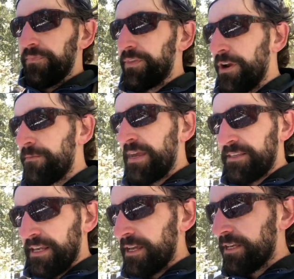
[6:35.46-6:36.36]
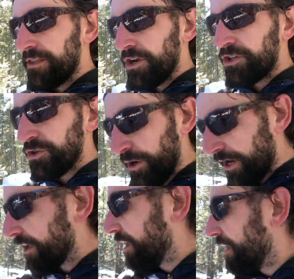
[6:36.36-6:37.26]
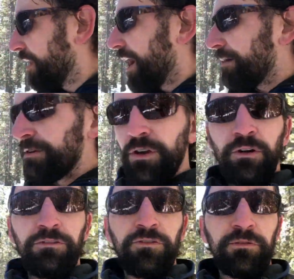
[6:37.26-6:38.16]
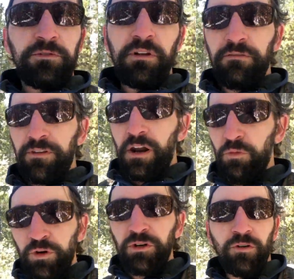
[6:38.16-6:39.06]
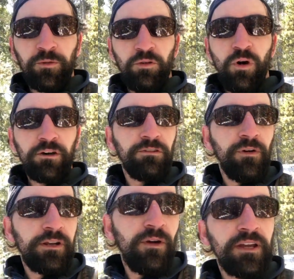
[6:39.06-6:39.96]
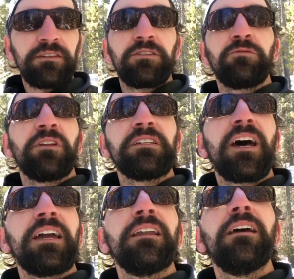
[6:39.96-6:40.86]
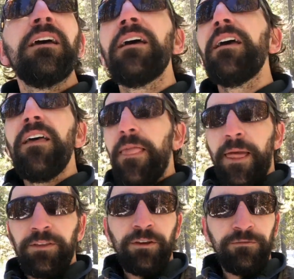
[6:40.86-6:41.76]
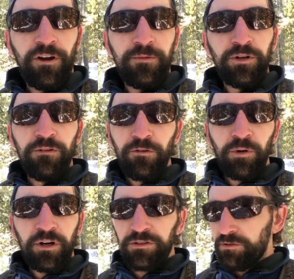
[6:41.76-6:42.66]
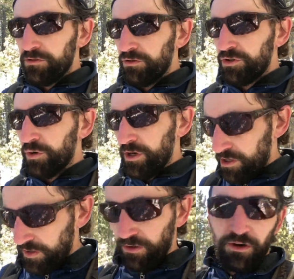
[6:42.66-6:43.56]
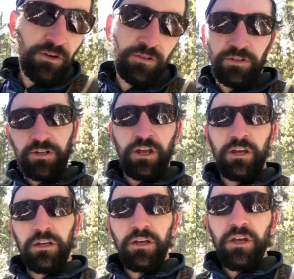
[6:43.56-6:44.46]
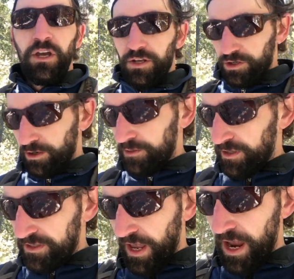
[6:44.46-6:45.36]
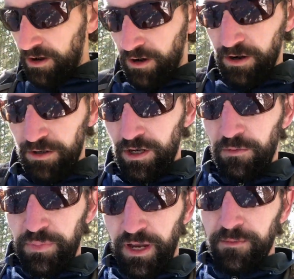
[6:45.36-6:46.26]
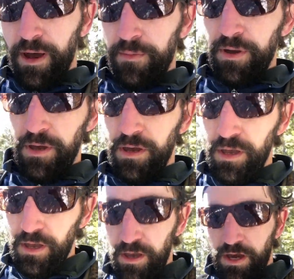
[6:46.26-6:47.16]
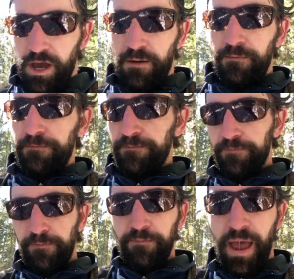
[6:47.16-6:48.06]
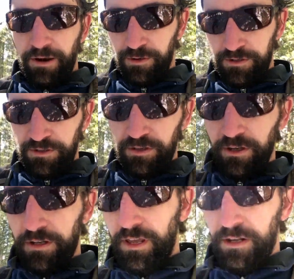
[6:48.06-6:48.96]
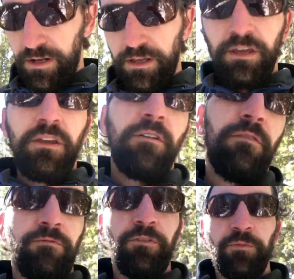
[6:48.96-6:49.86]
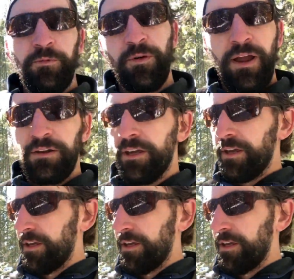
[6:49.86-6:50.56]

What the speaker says: amazing. They're short. I've been going through some stuff that I wouldn't normally walk through anyway because it's really tight, and they're very maneuverable because they're so short. You either just kind of turn them to the side or pick them up backwards and then flip them around.